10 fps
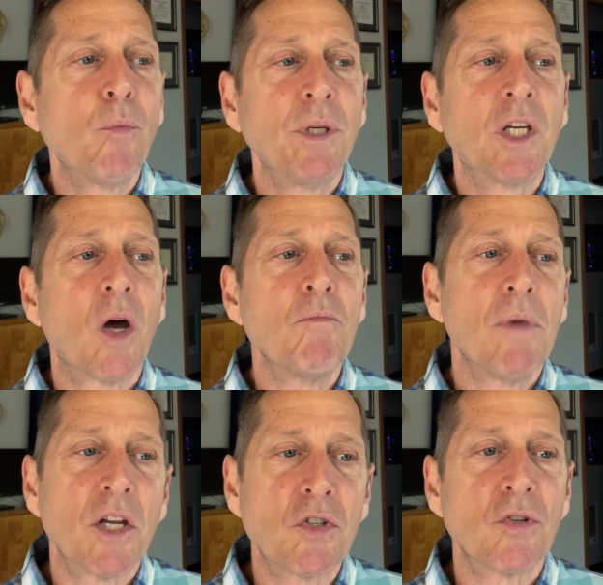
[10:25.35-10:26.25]
become
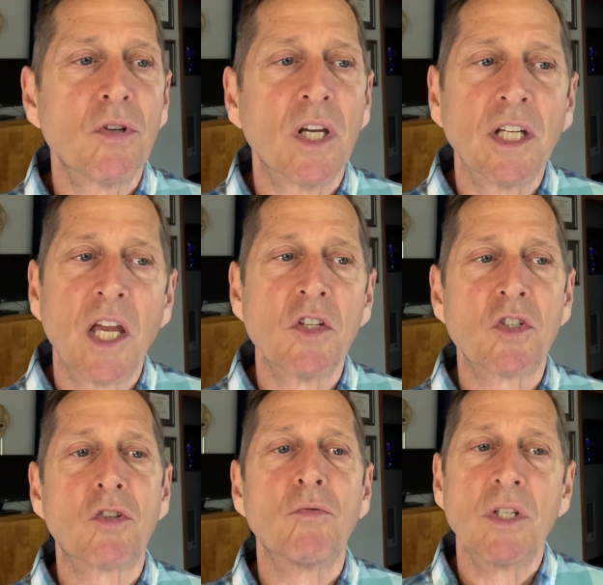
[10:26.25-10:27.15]
measured
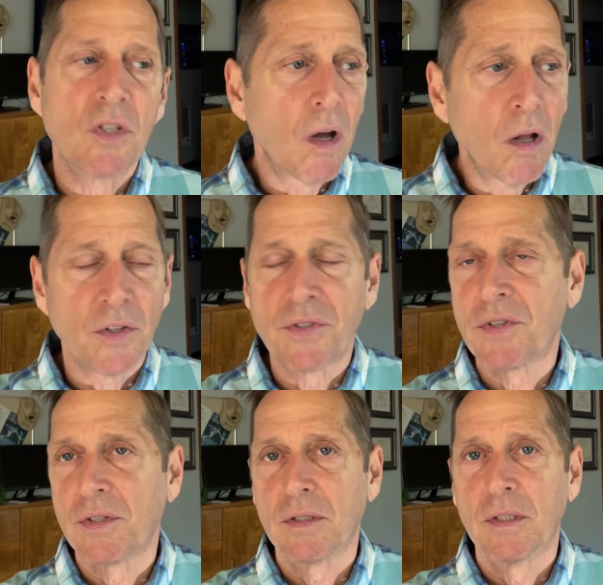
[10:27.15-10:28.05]
against results.